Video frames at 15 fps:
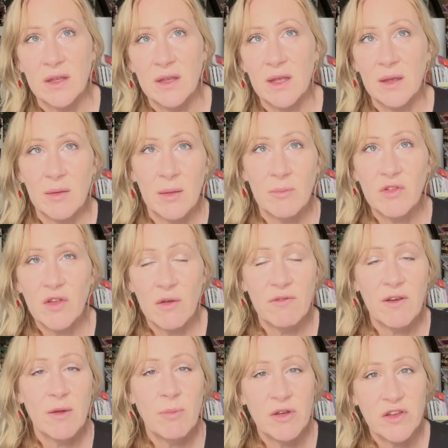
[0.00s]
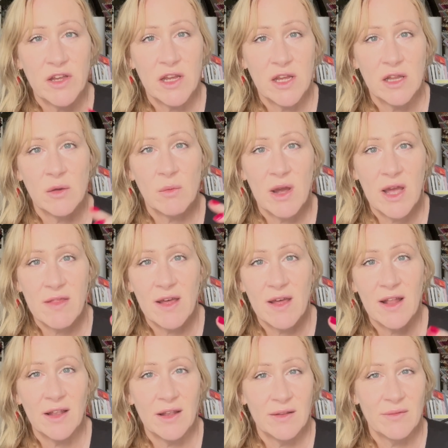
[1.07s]
I'm sort of very particular where
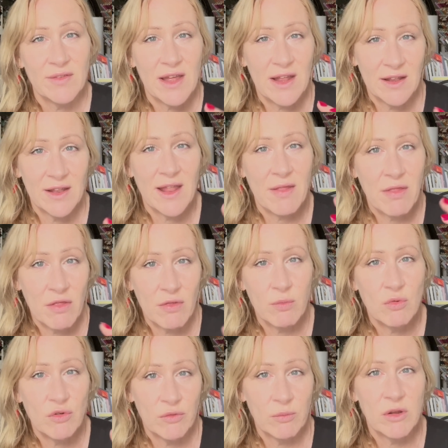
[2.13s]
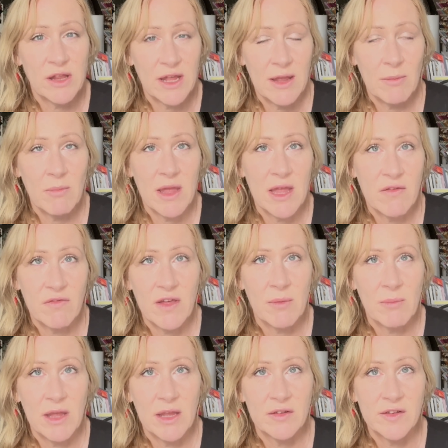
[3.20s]
that length will hit me, if that
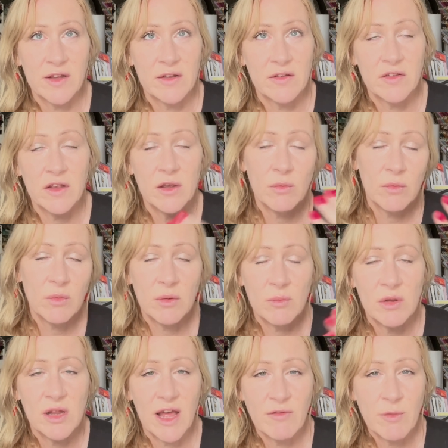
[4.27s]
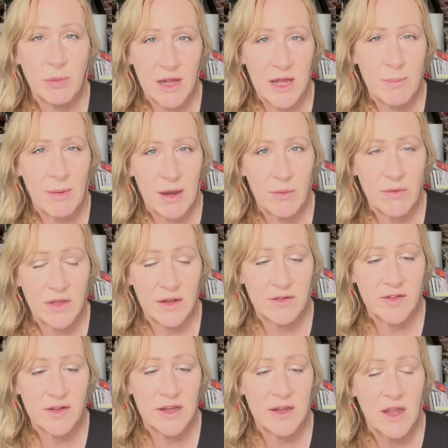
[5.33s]
makes sense. So we'll have a play about with it and
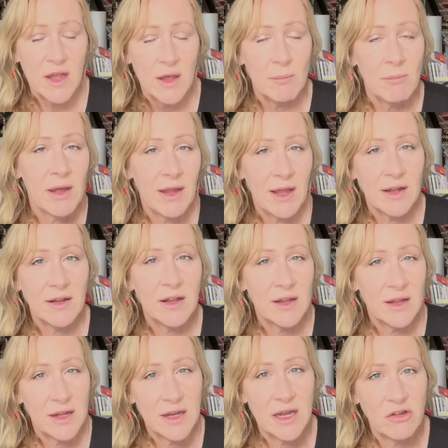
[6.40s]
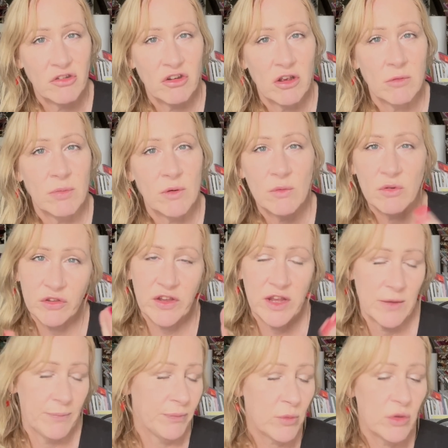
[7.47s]
see. Might add an inch on, but we'll see.
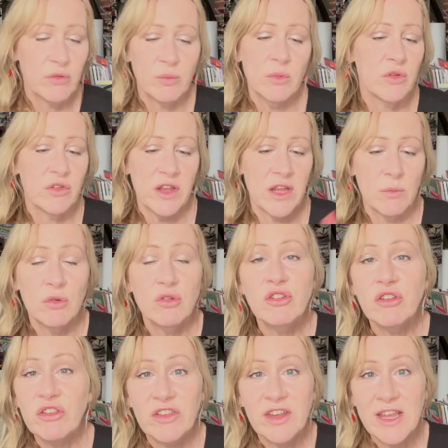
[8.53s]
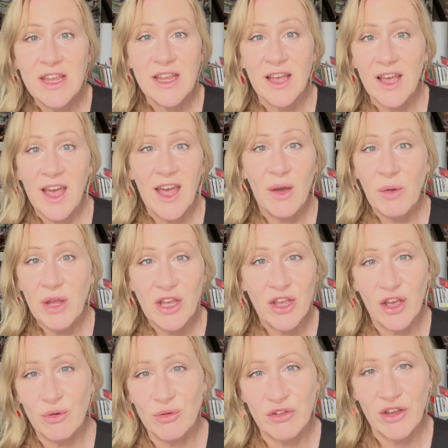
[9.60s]
We'll see. We'll just see how it
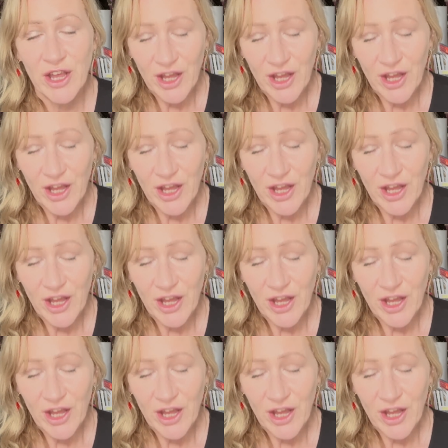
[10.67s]
goes.